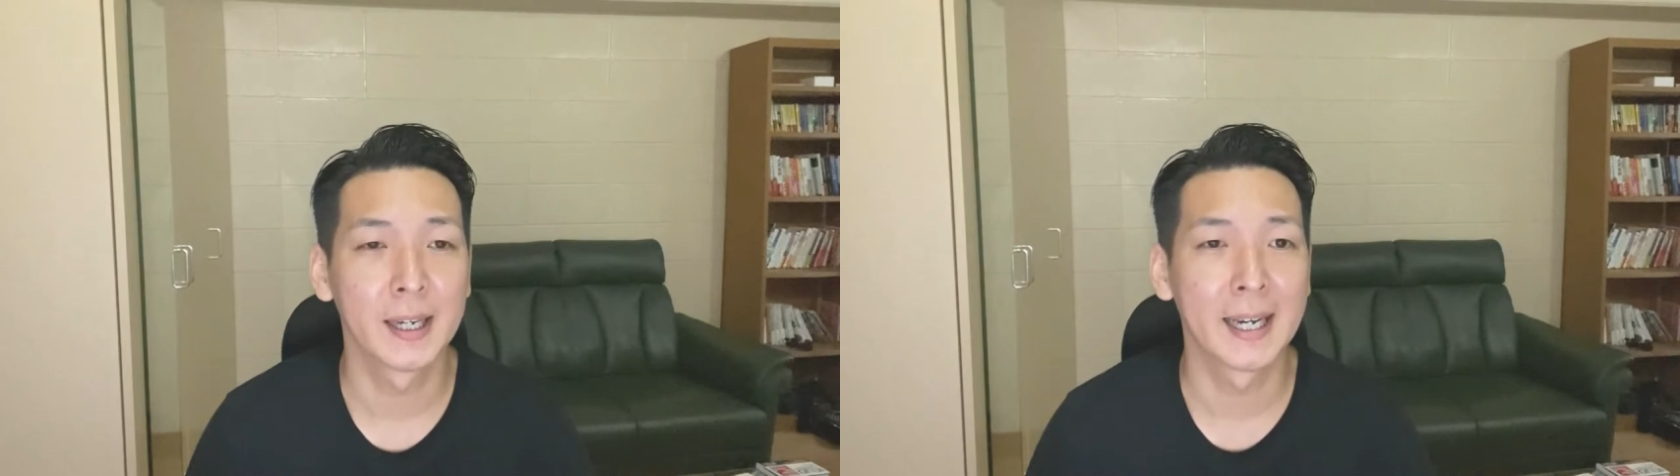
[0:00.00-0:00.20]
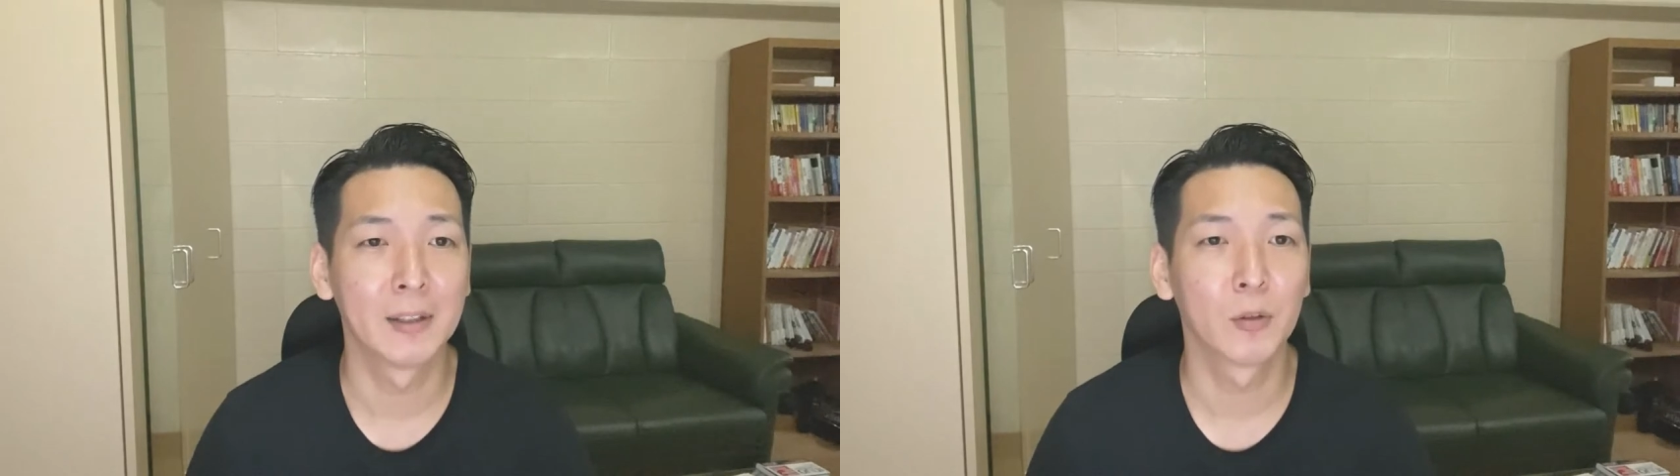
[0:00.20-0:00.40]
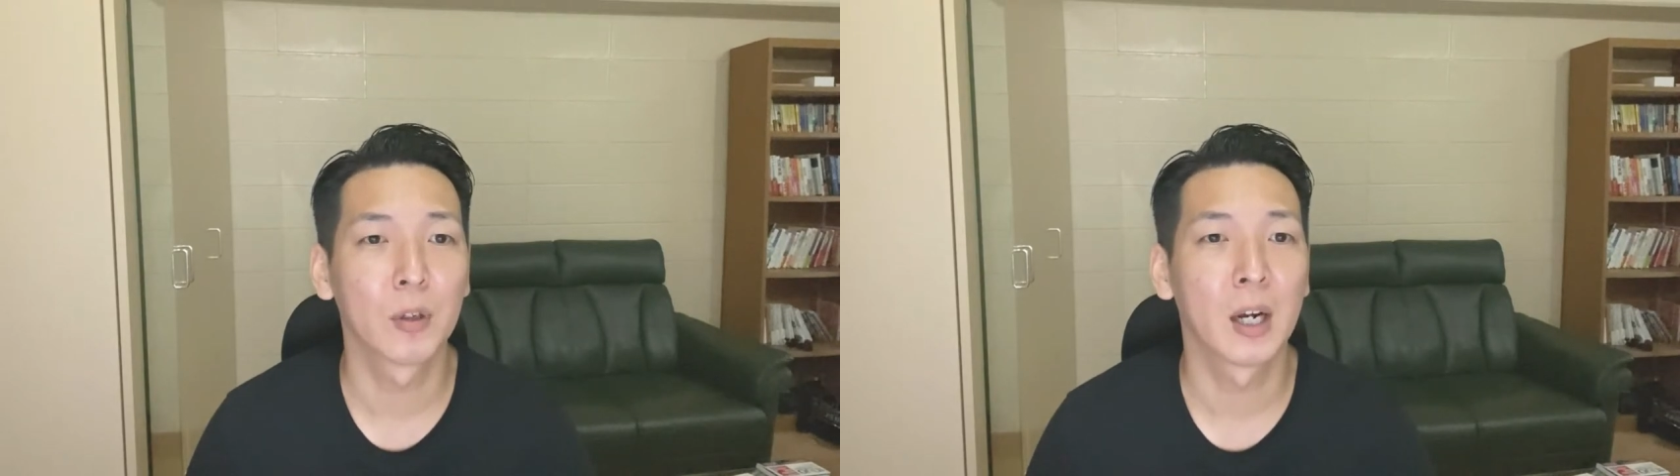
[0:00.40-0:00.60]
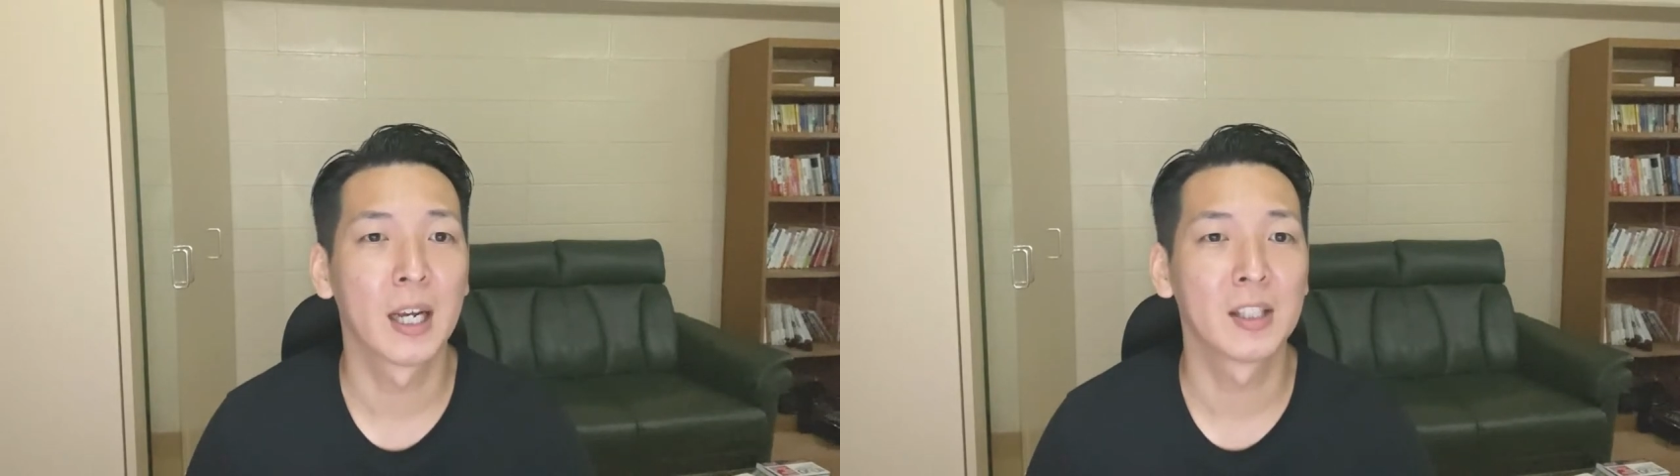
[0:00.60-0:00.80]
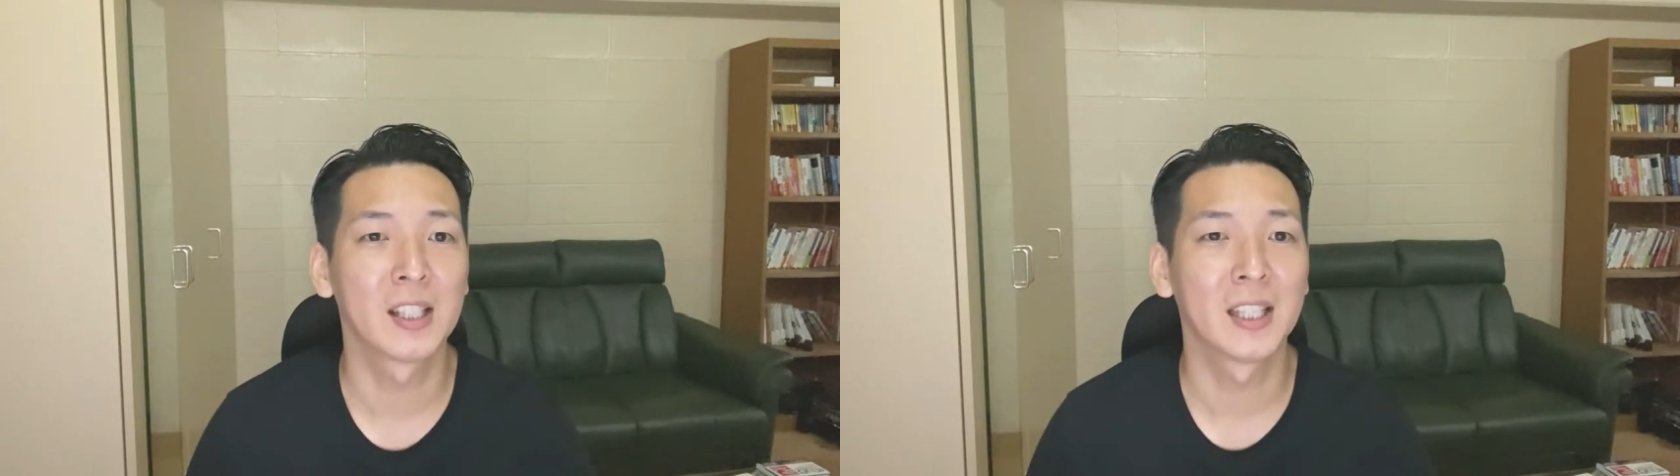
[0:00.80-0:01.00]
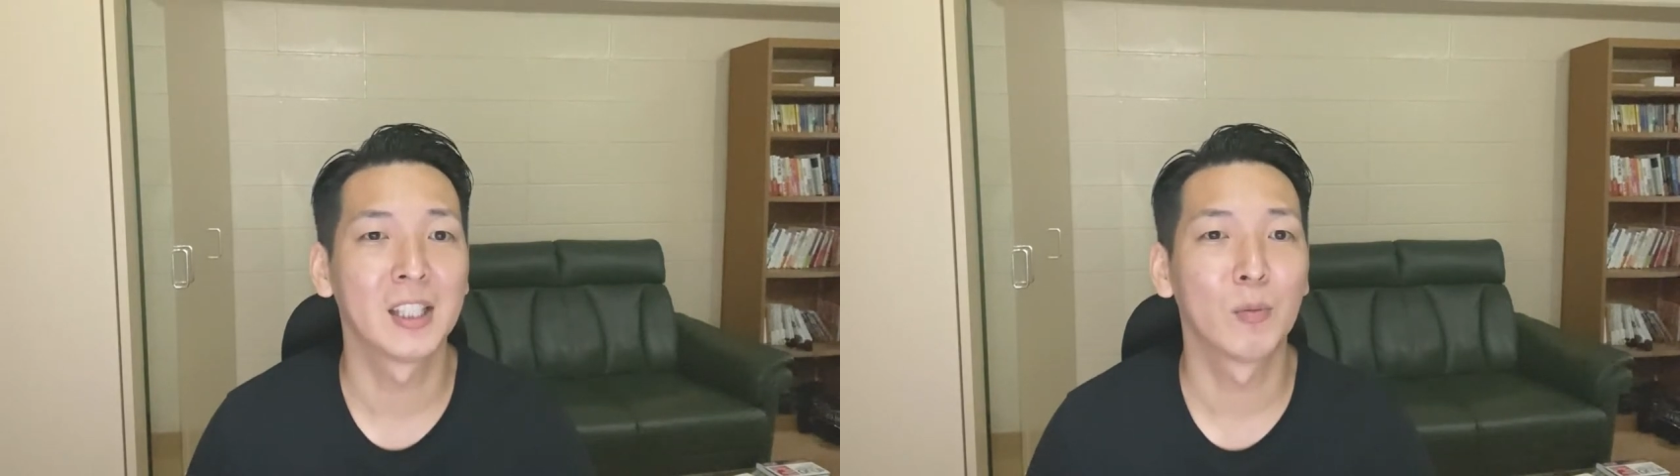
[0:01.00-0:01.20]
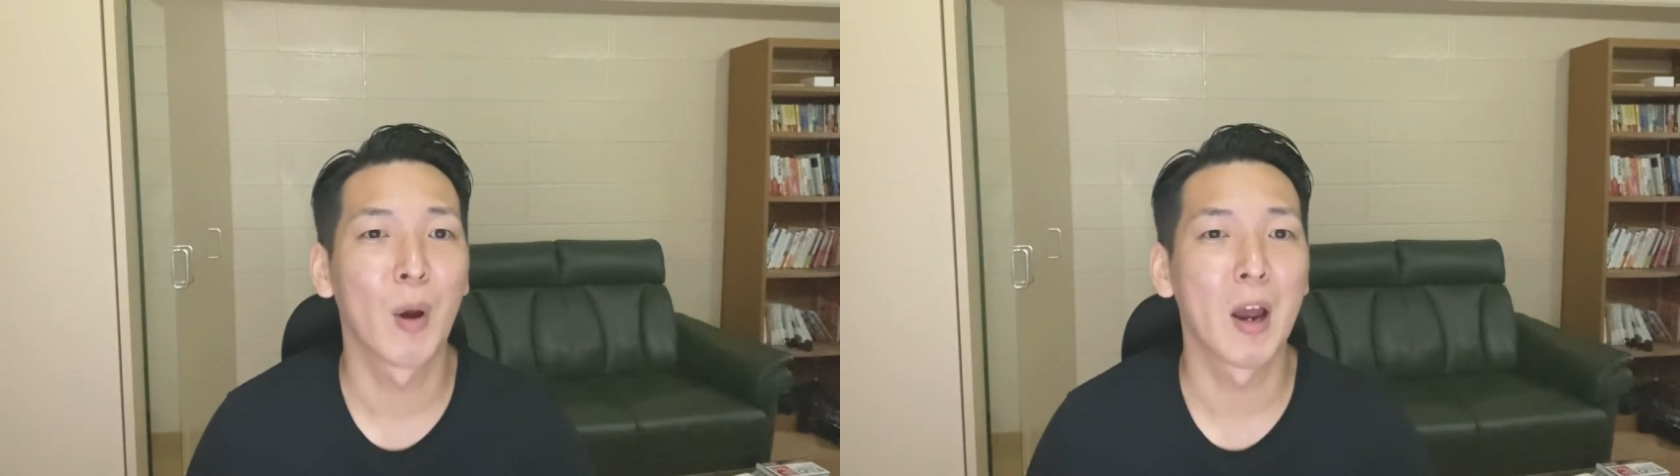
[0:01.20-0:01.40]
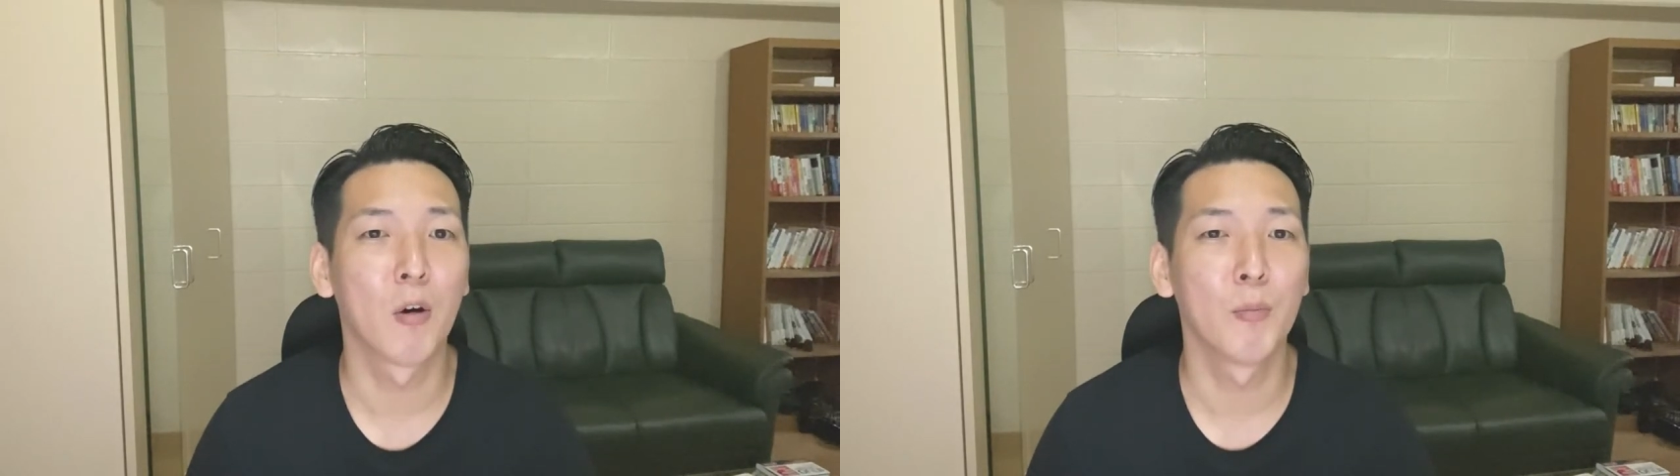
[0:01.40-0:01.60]
and I started
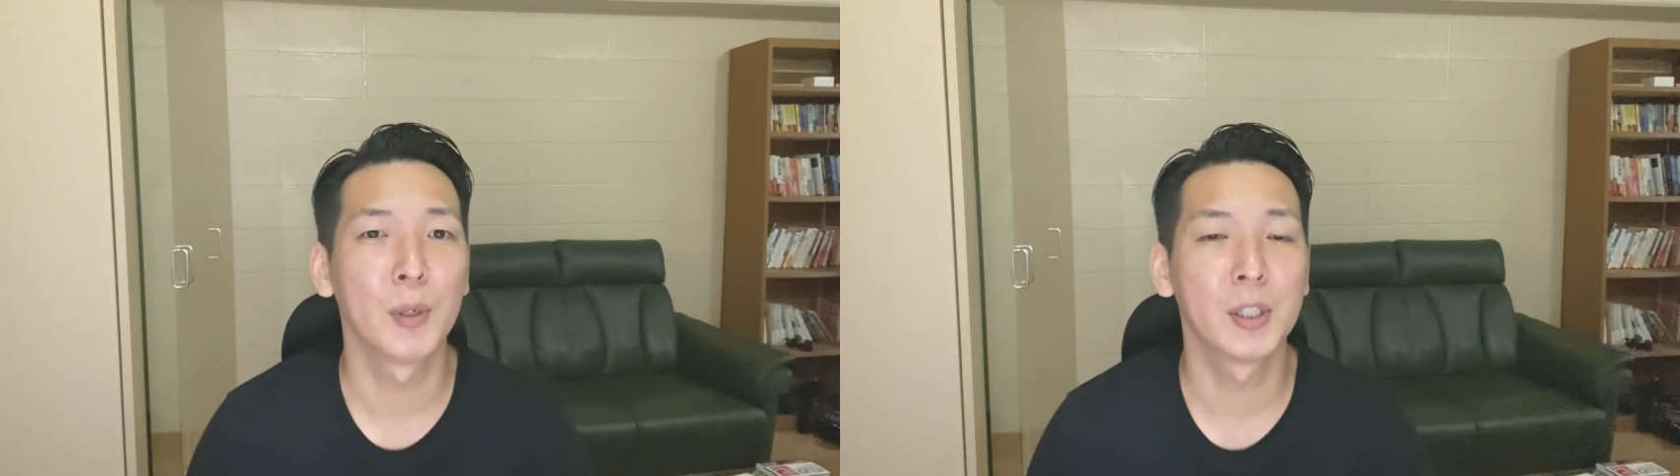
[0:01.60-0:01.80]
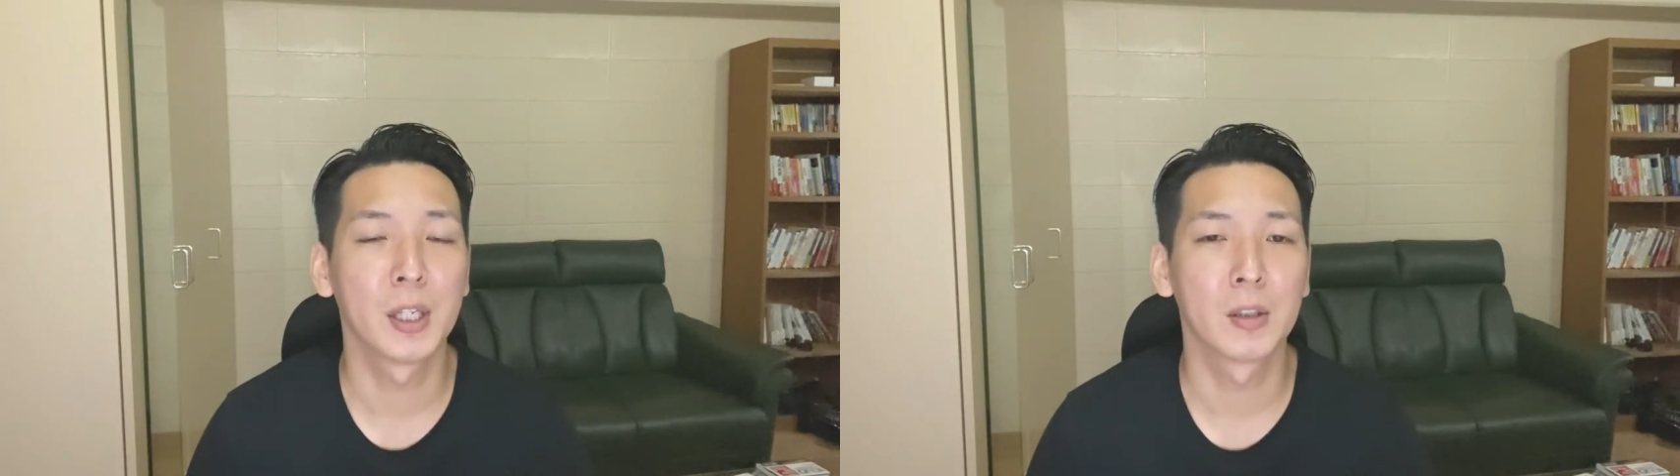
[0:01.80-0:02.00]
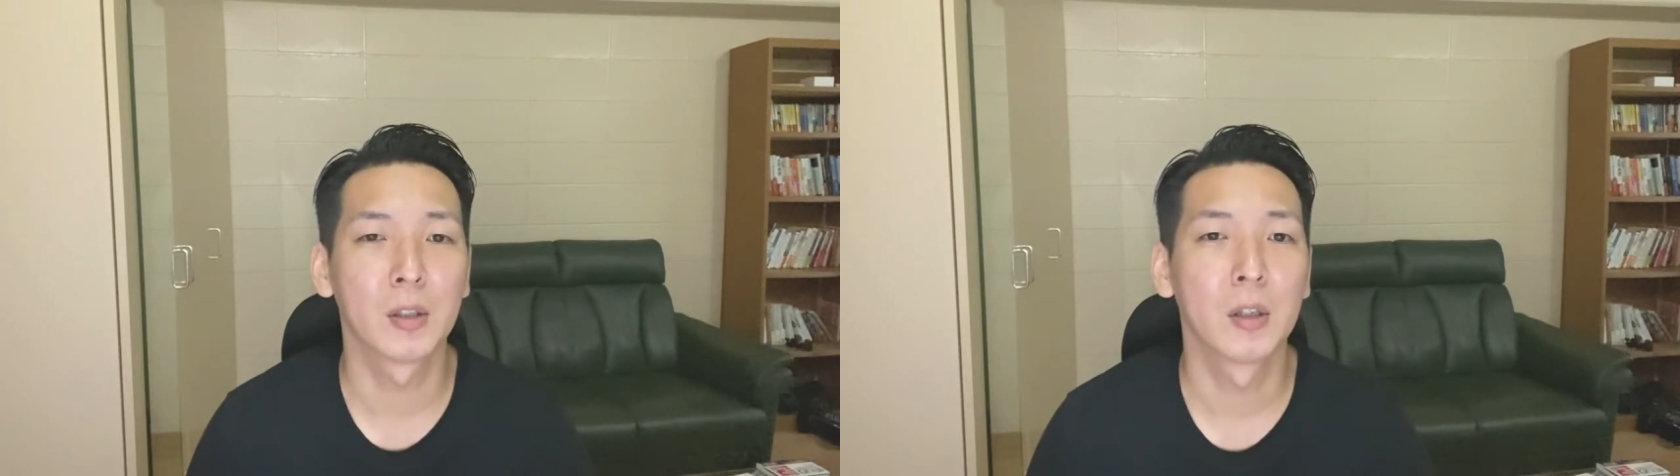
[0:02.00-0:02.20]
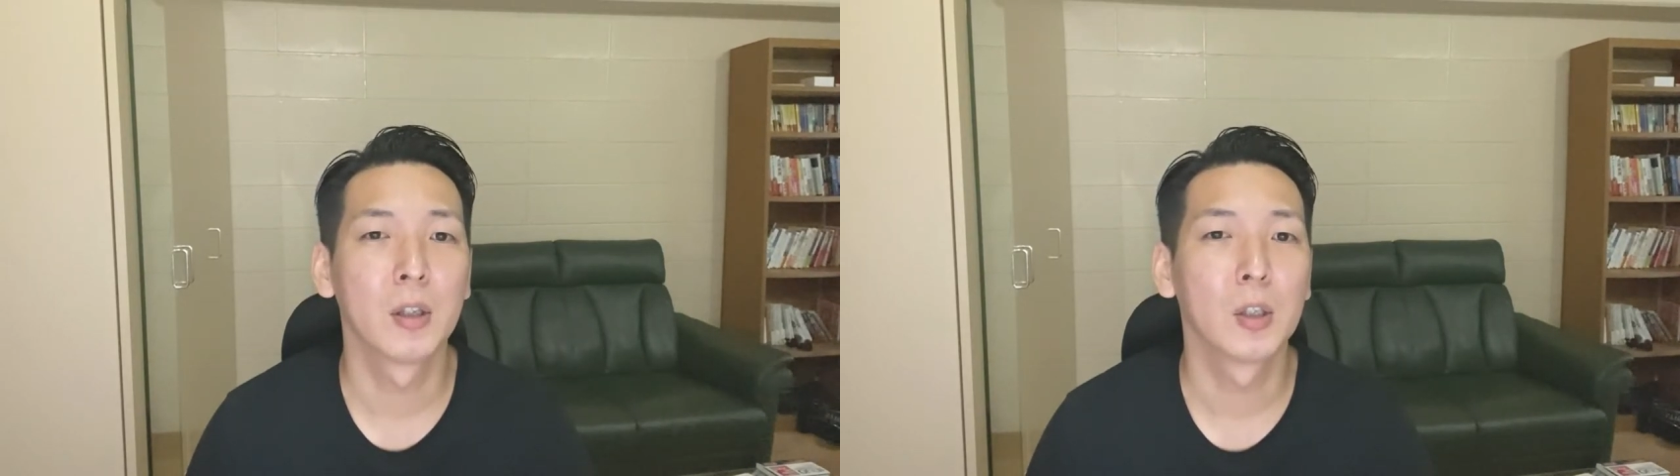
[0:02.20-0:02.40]
my own business